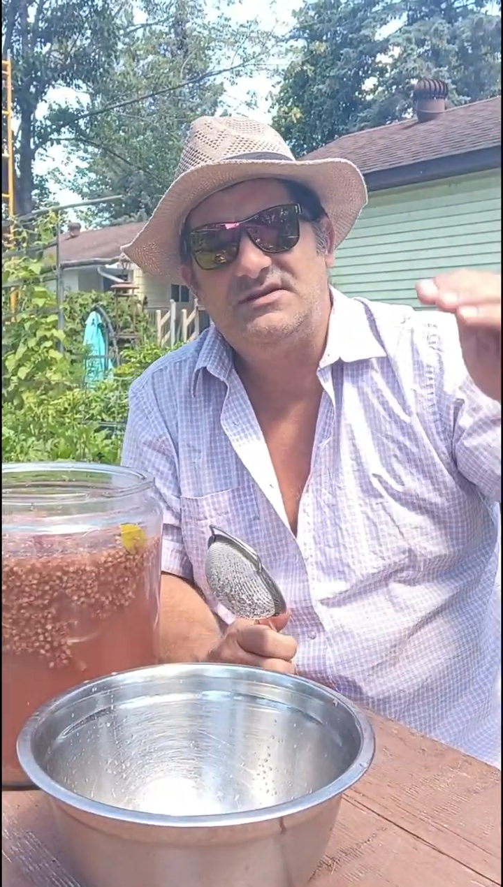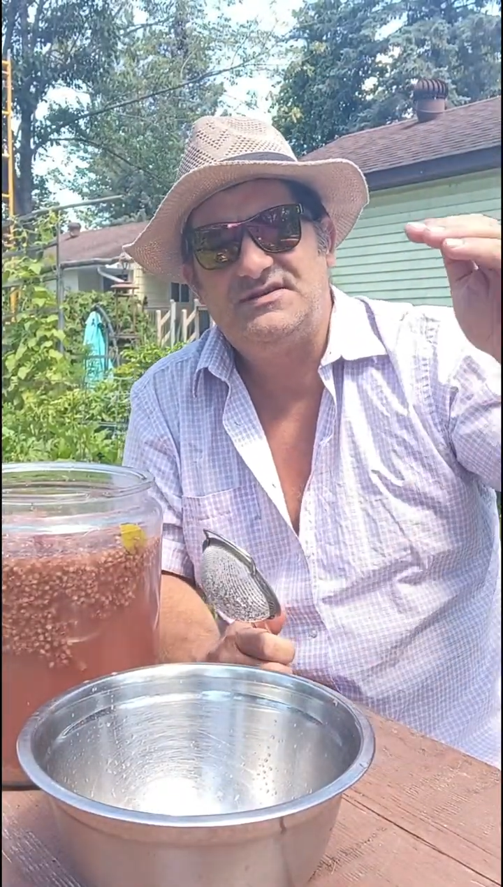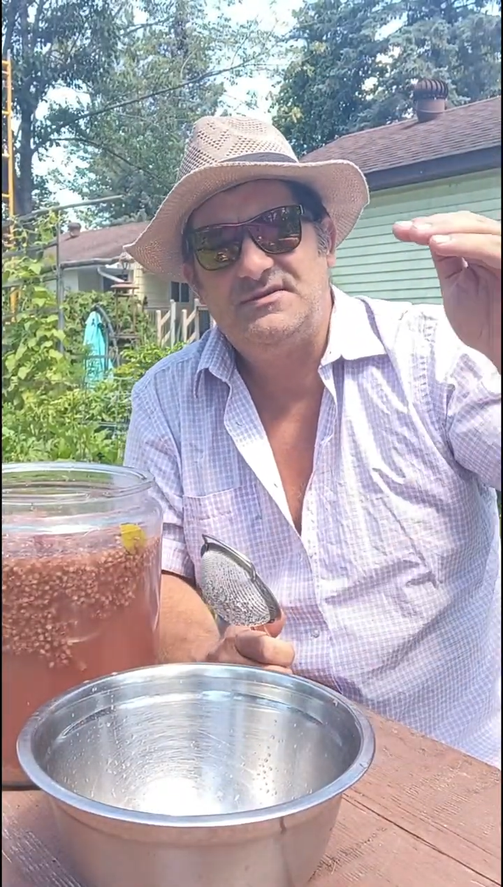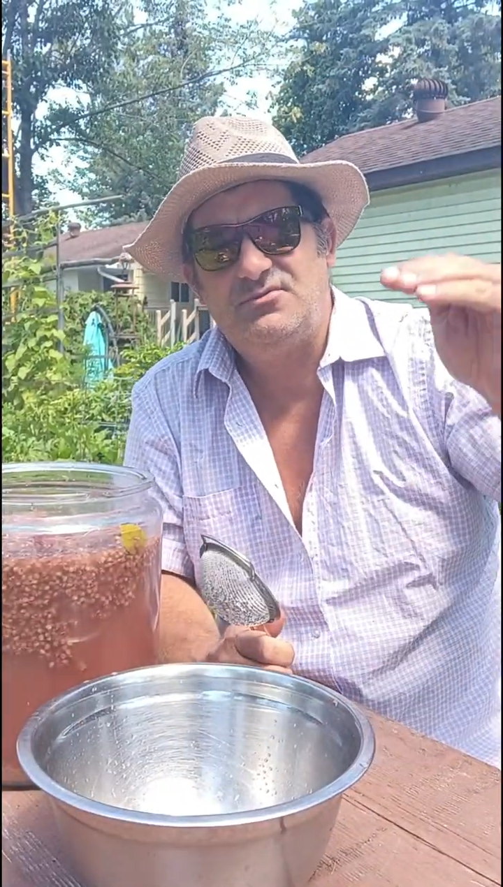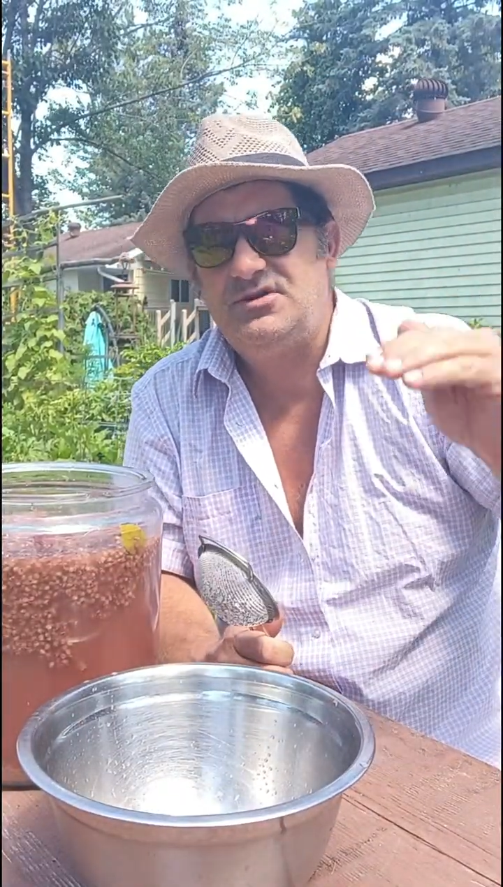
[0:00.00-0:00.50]

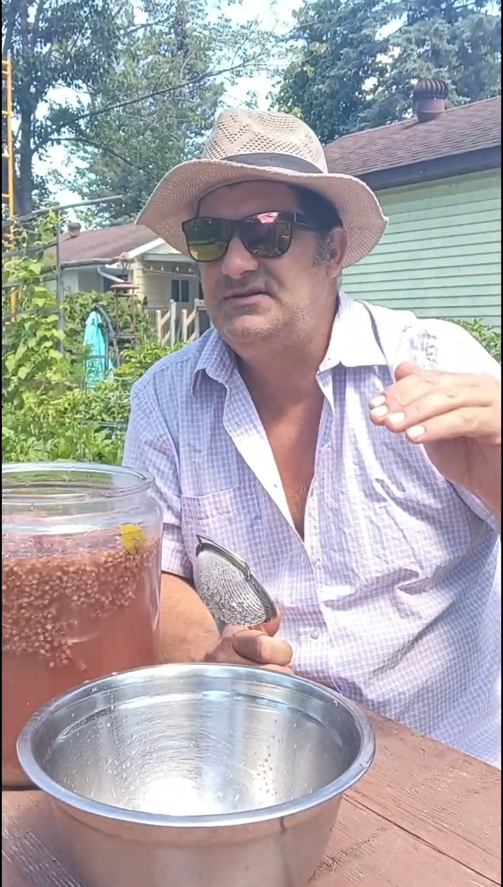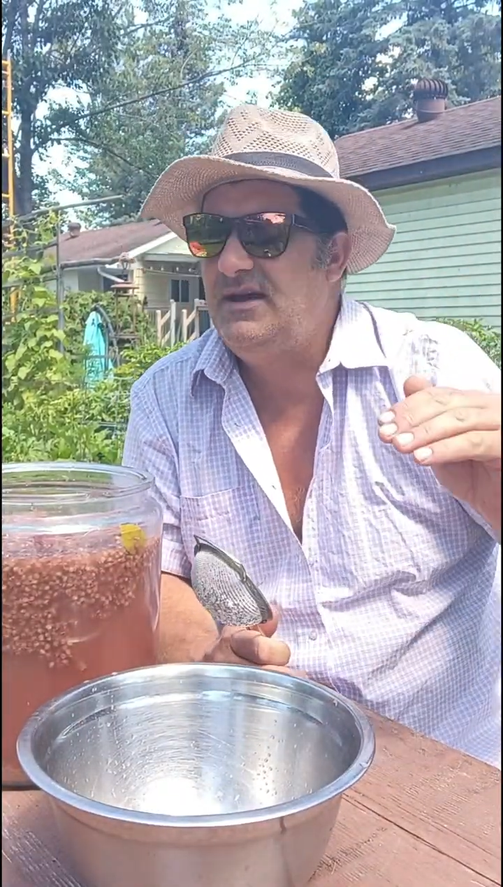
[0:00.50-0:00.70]
simmer it